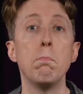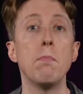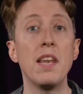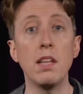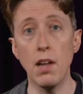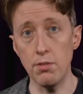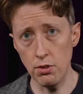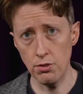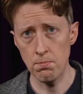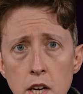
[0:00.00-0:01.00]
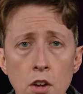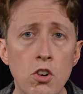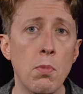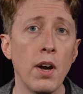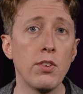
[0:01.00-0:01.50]
many levels. It
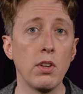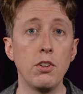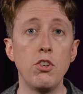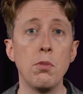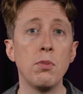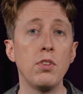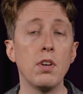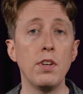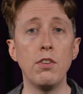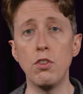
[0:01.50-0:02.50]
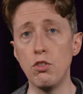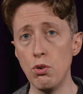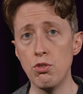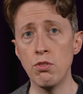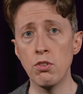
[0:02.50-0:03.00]
undermines the legitimacy of
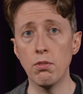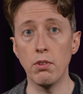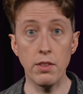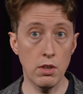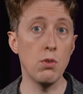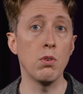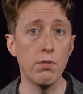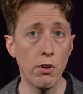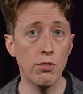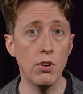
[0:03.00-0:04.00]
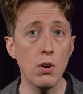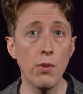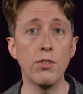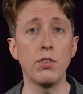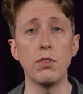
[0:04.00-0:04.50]
institutions like the university or
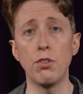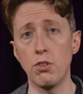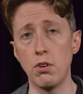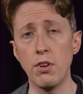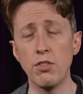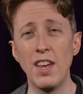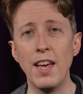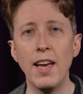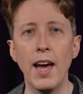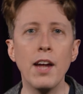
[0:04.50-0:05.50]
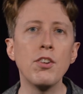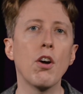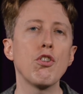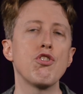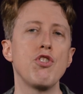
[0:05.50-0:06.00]
the civil service and
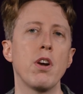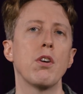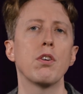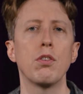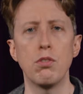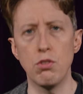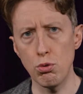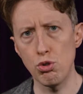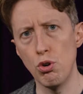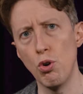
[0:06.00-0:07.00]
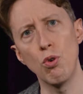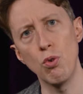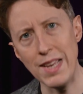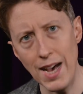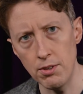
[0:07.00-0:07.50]
our shared social
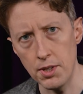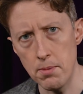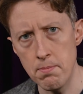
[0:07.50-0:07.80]
reality.